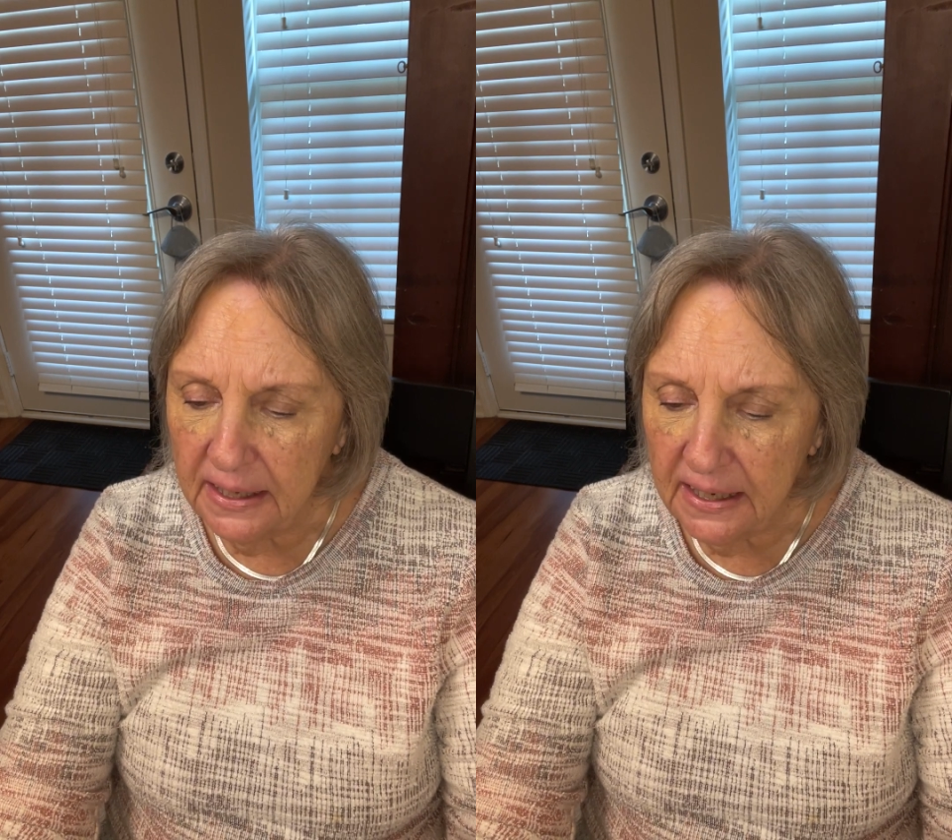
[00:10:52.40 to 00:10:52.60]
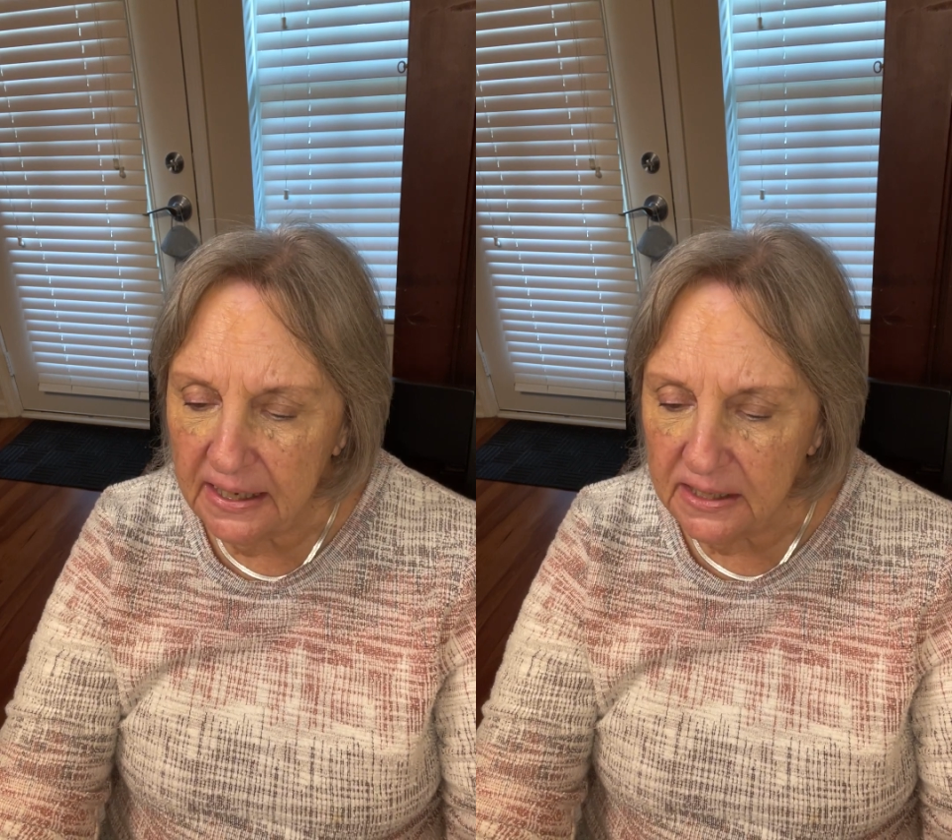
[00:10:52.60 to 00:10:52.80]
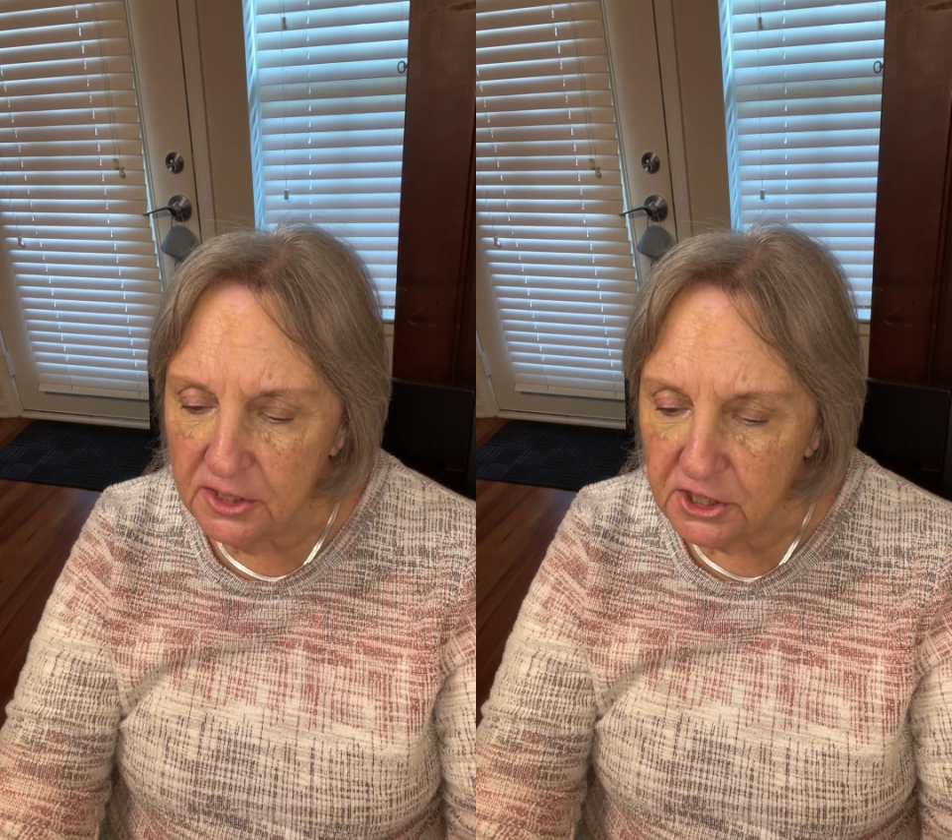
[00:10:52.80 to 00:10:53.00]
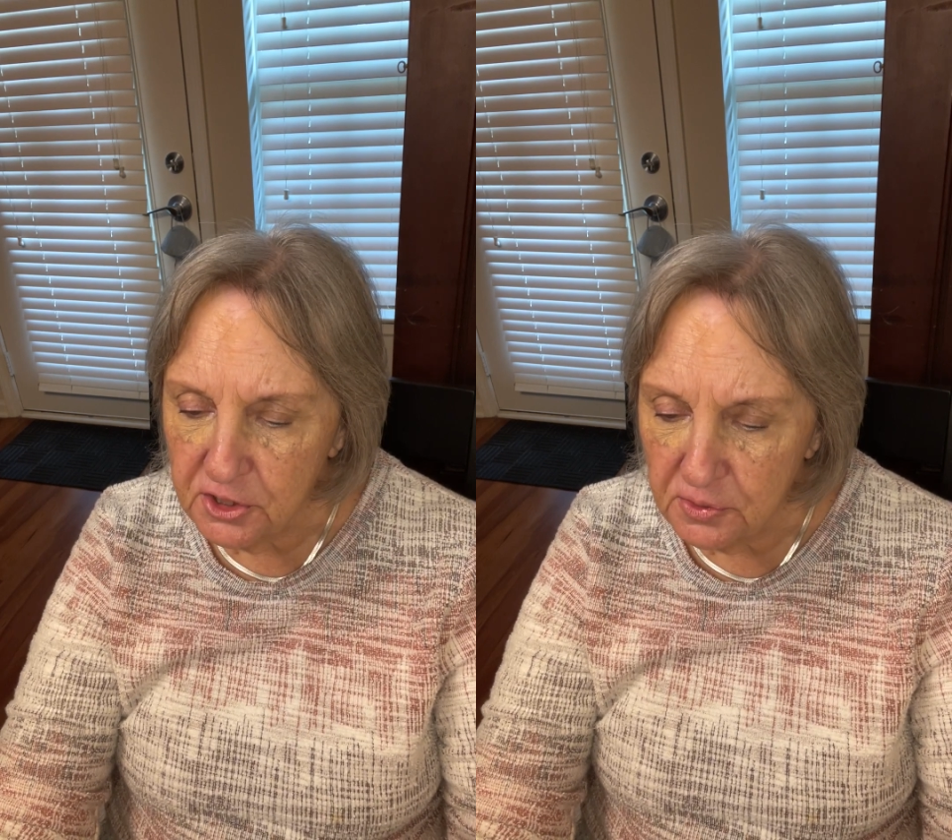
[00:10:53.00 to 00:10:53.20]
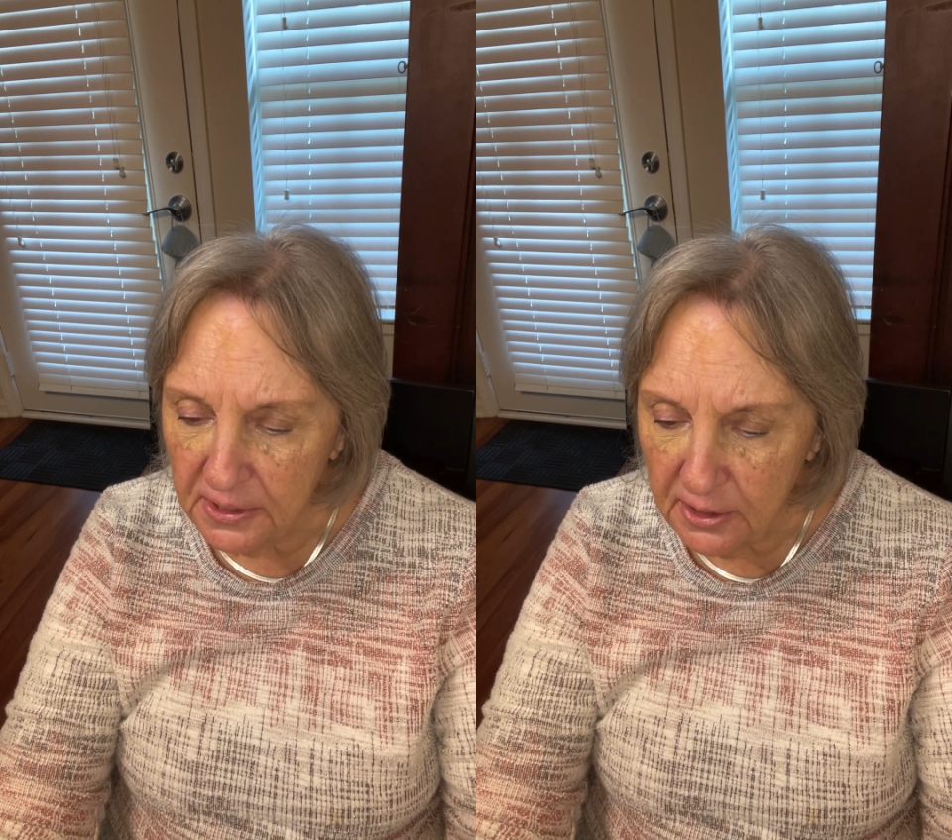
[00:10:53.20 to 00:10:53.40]

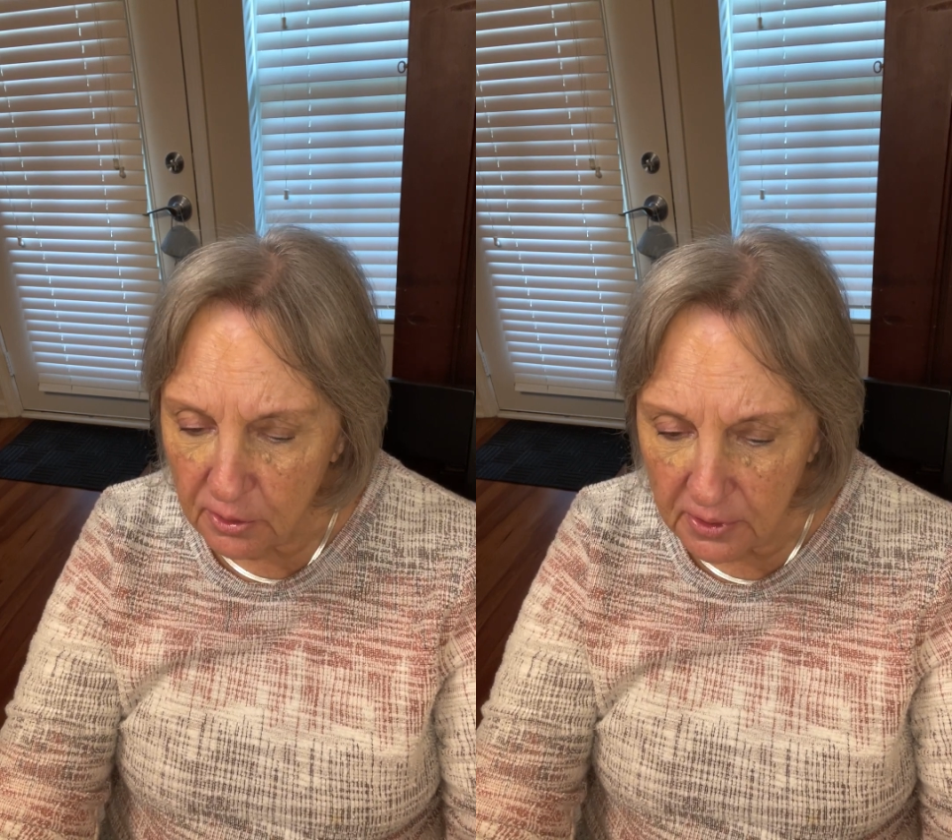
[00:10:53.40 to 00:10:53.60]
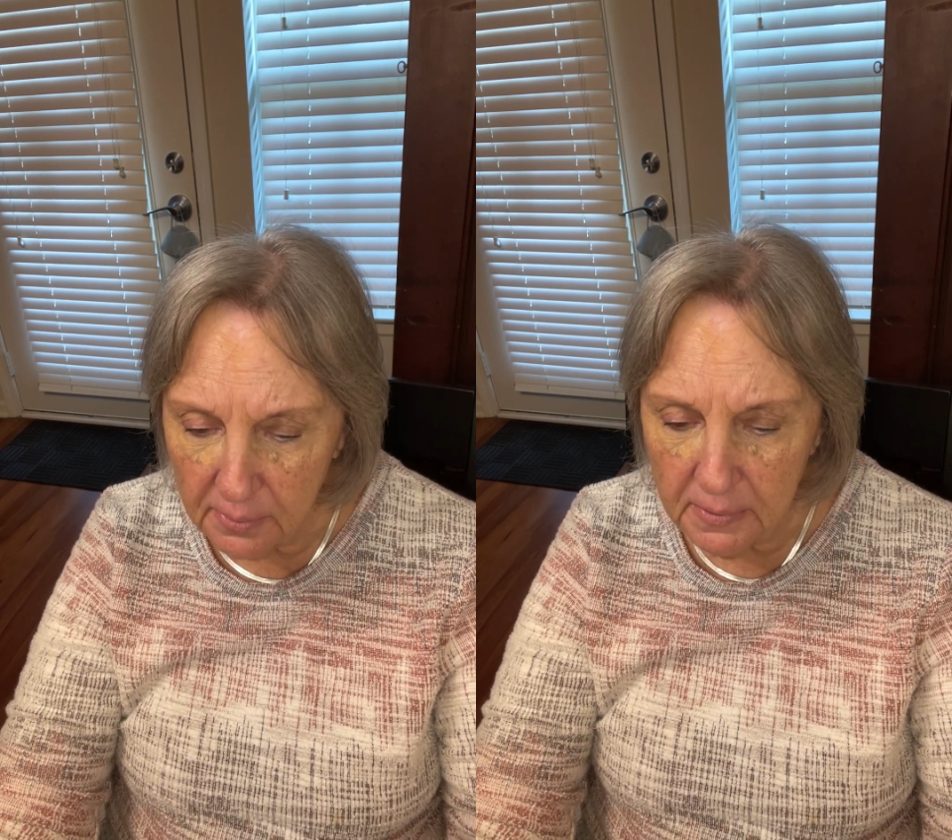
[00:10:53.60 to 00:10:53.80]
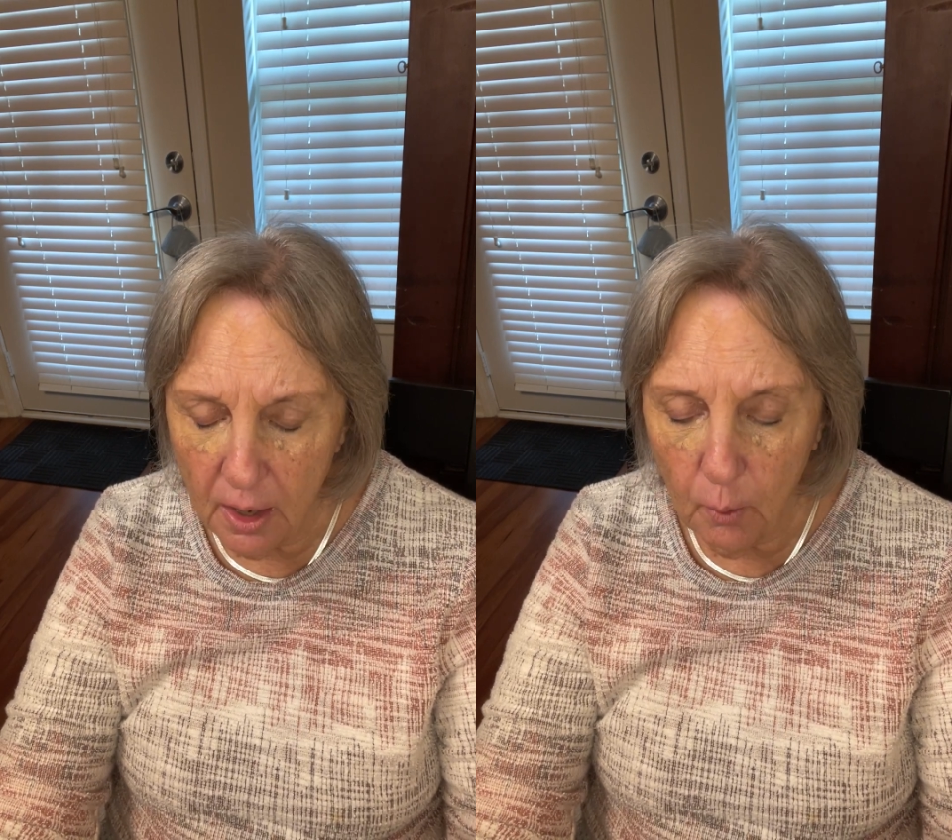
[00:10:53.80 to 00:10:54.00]
instrionum,